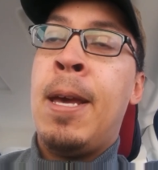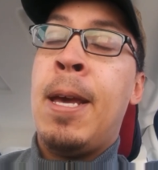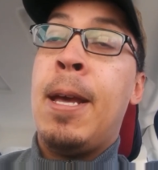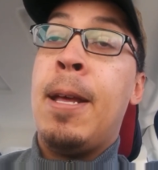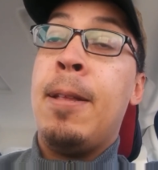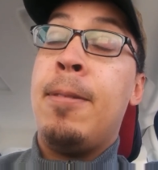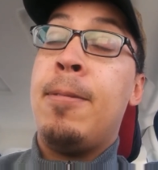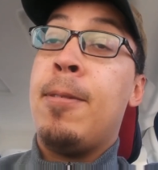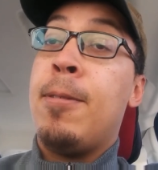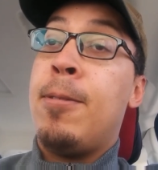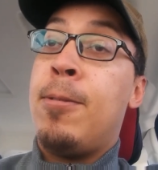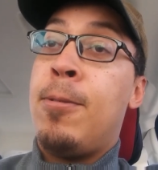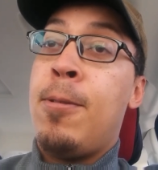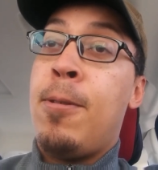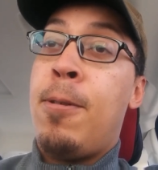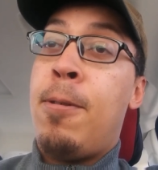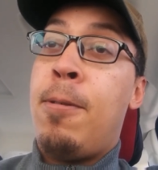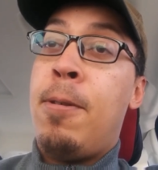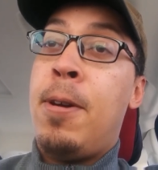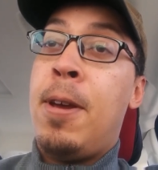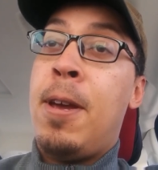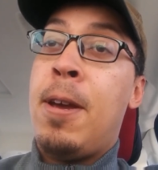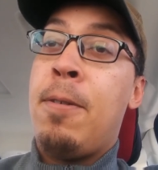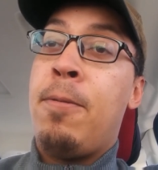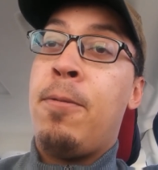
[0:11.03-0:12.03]
It's a
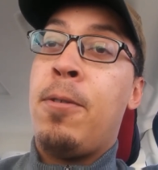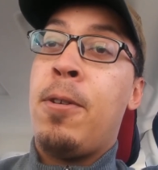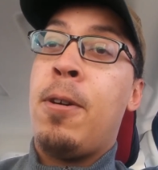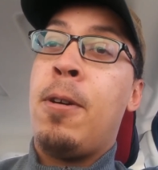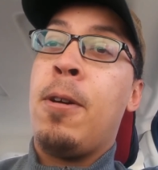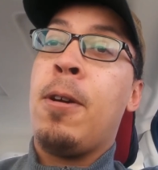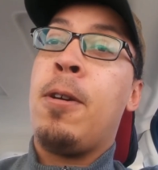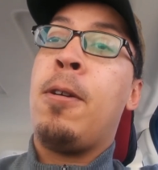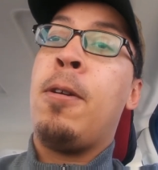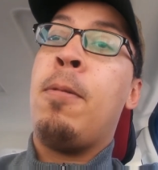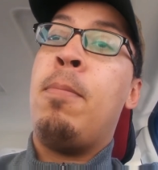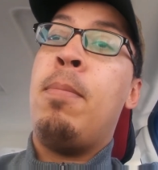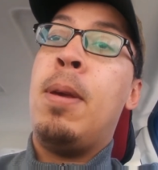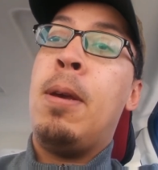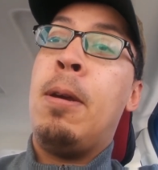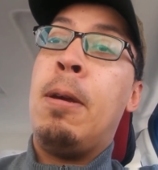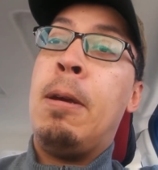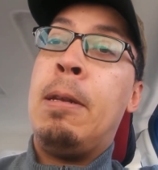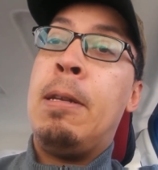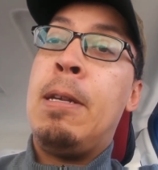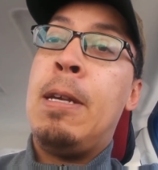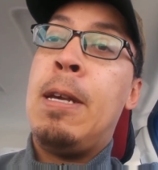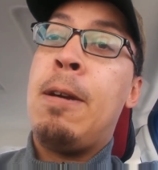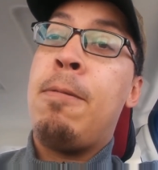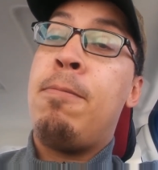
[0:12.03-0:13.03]
story of a
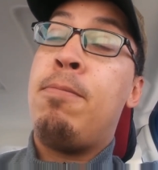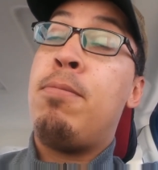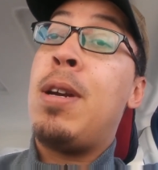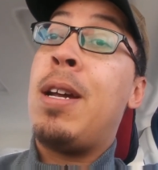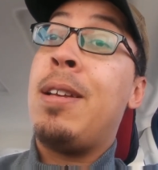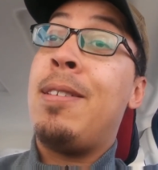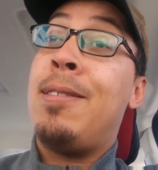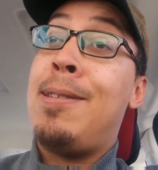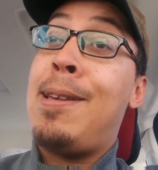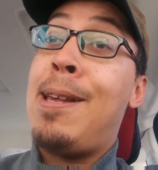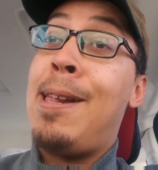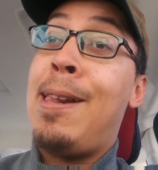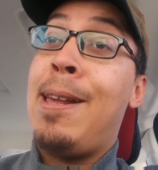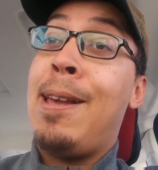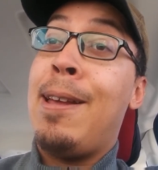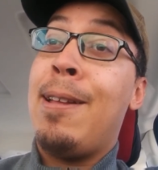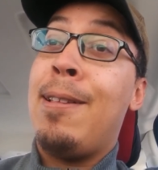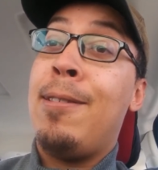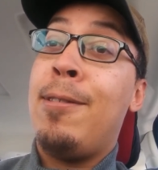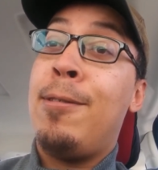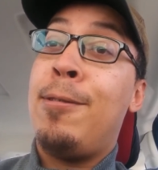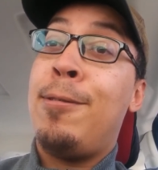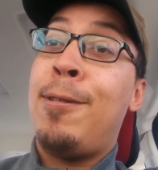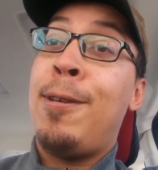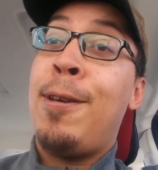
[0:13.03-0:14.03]
community of
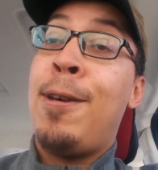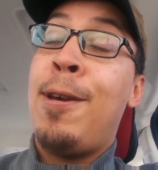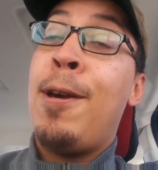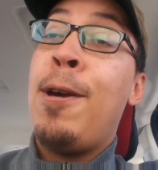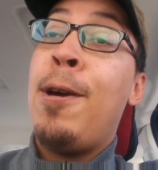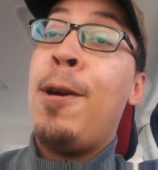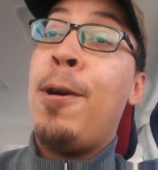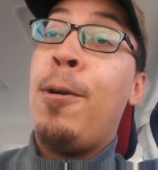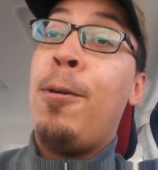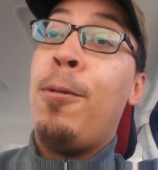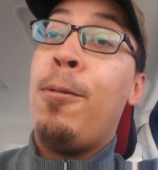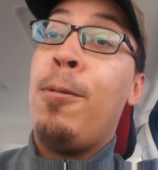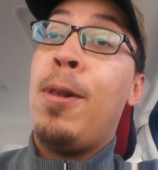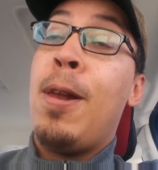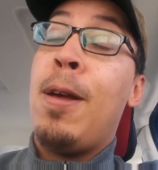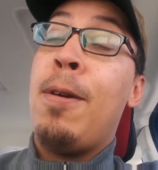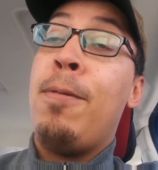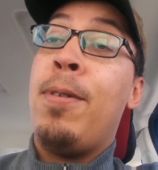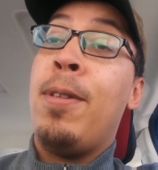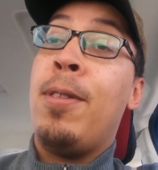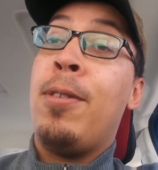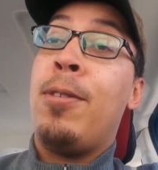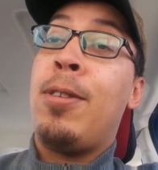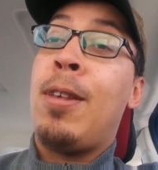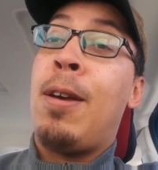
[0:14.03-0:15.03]
Brazilians who
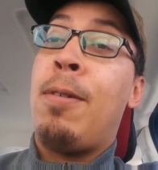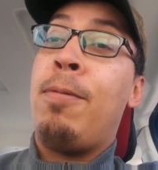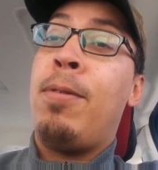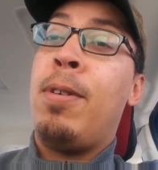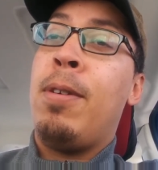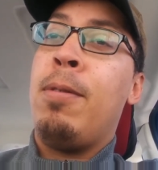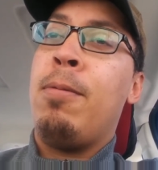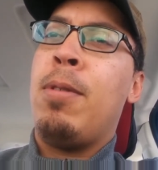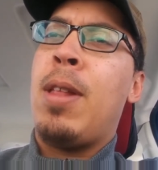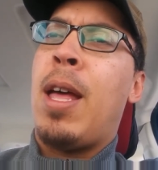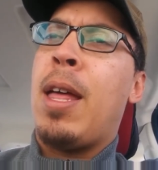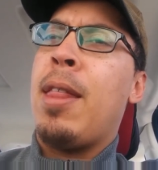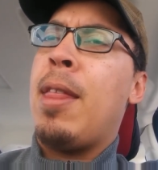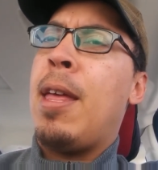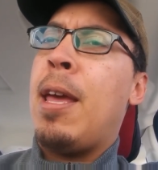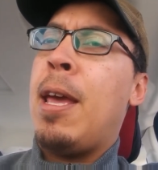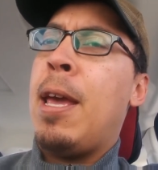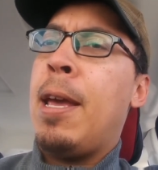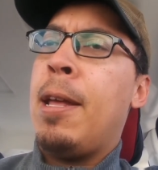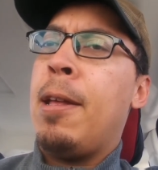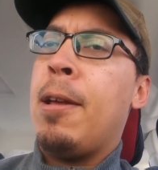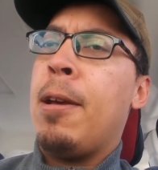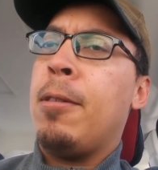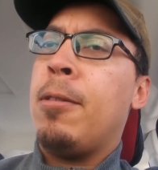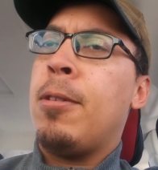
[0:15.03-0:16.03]
live in something that
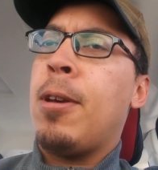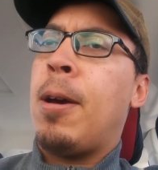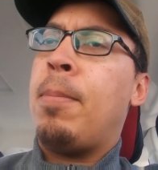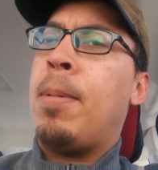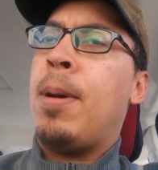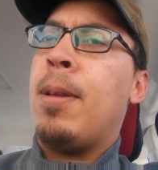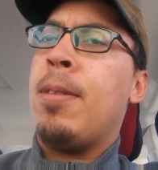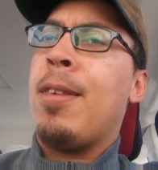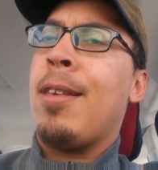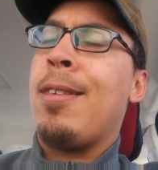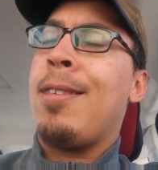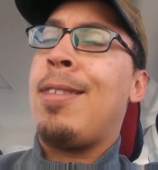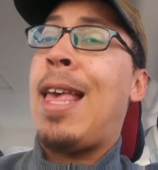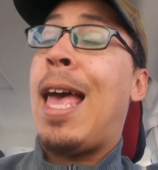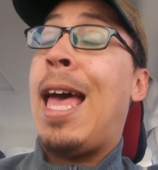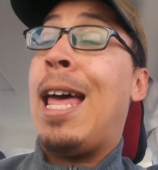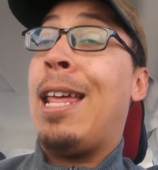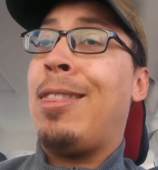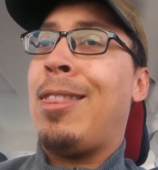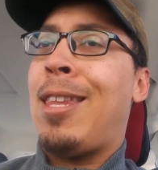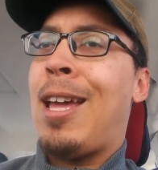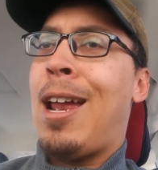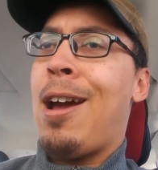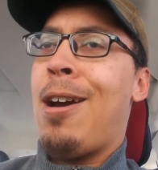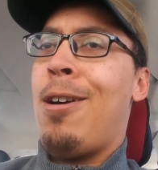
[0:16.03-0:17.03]
they dub as a
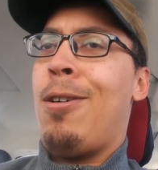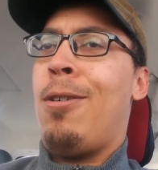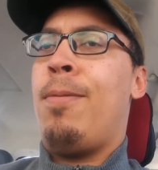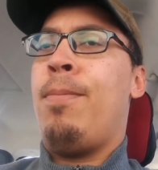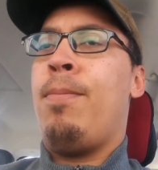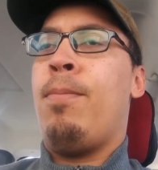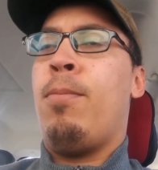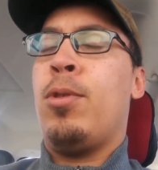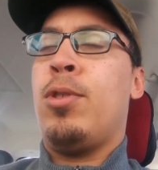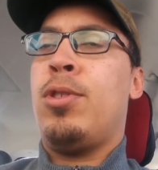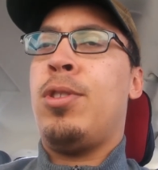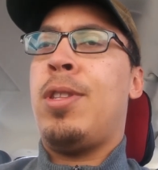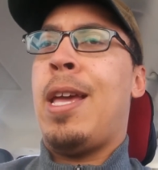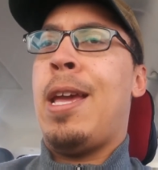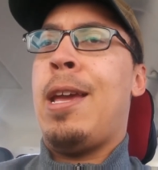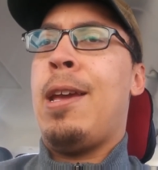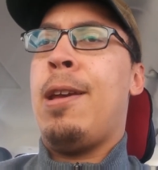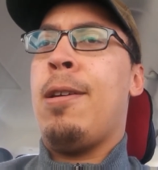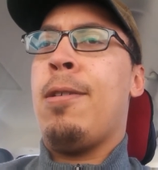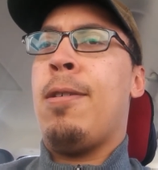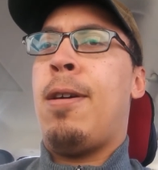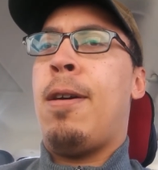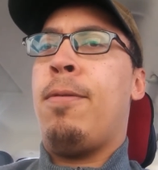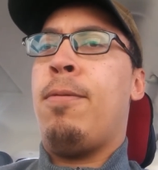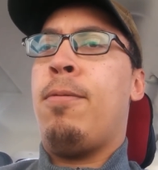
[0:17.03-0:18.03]
sertão, which
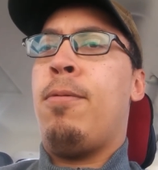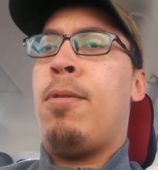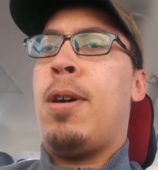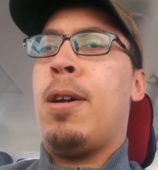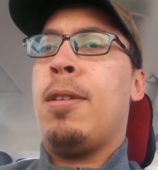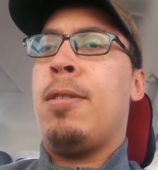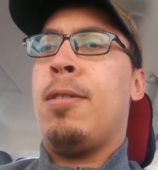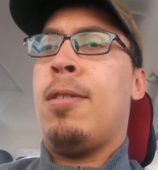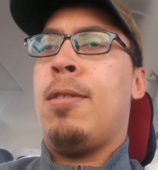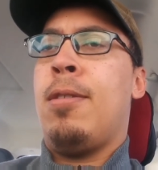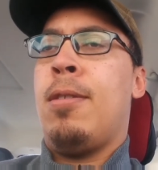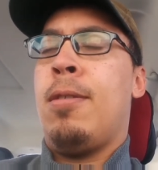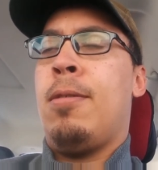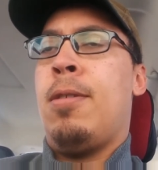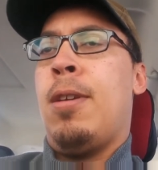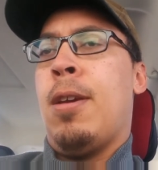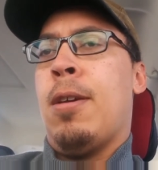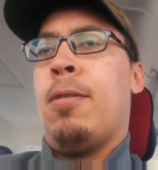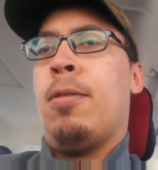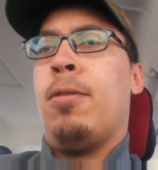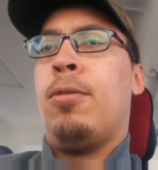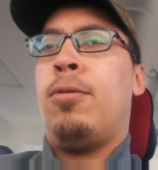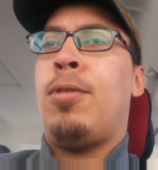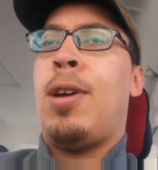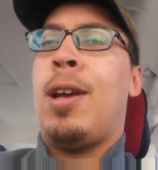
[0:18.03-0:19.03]
they otherwise, you
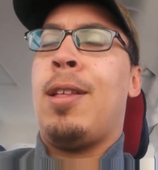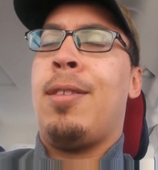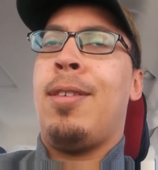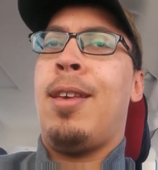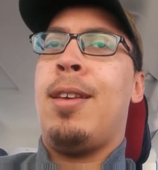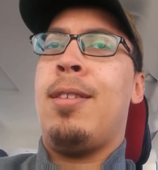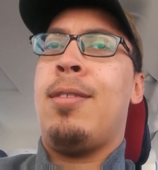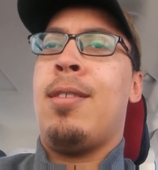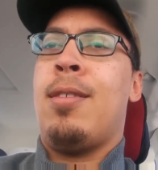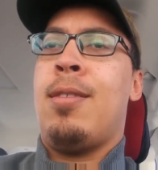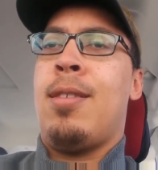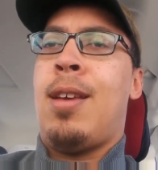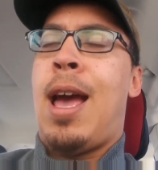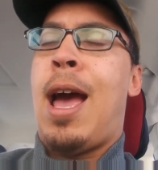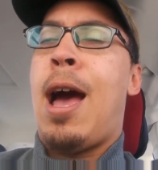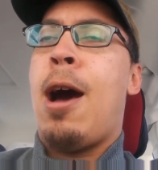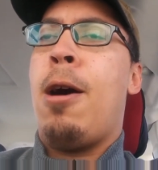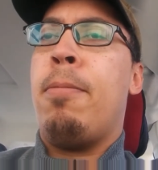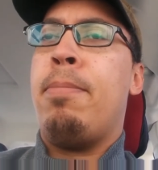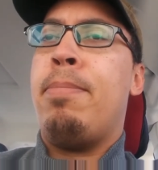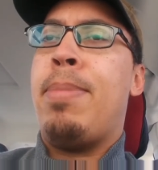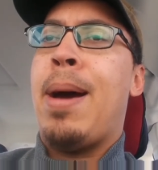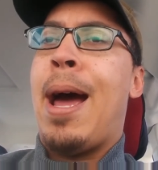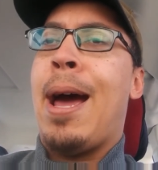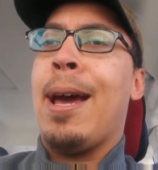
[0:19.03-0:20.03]
know, translates as an
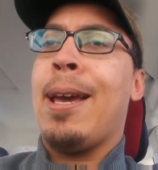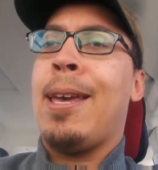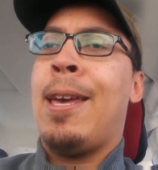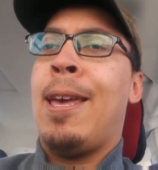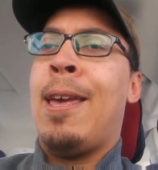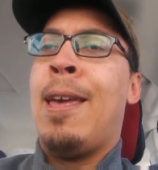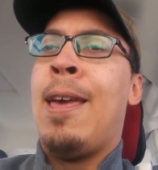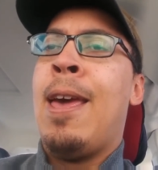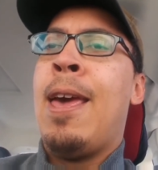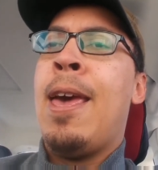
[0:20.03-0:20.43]
outback.